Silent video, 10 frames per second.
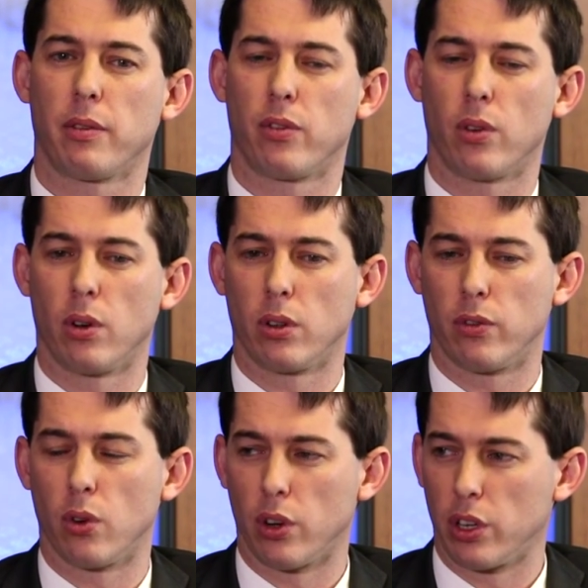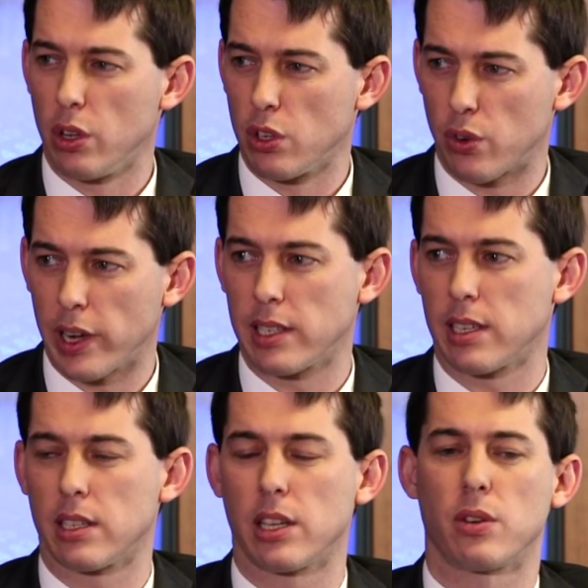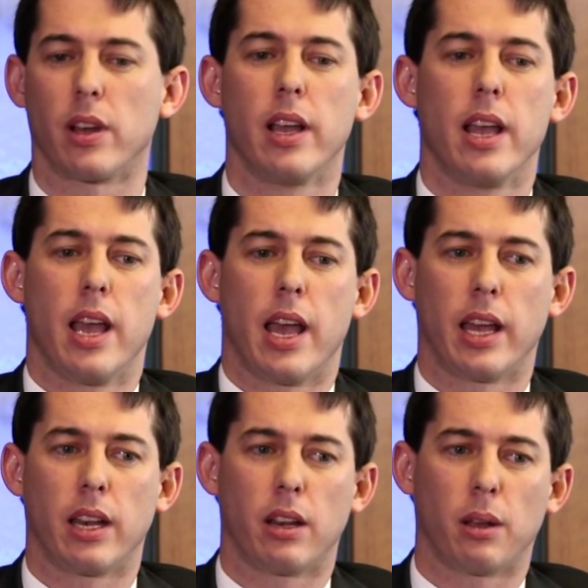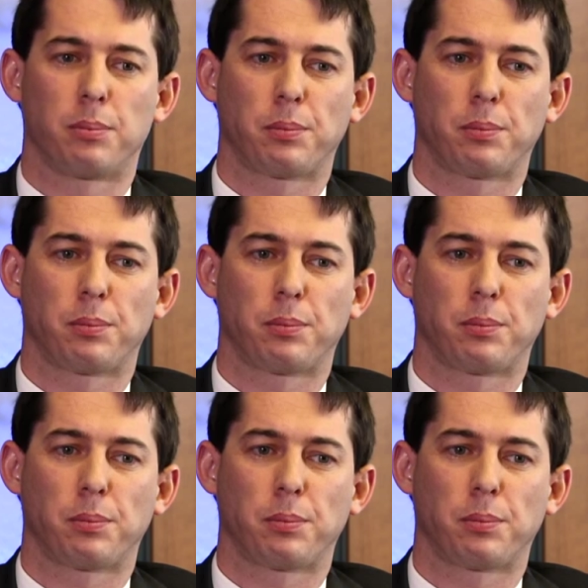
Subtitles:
for reduced rates, etc. And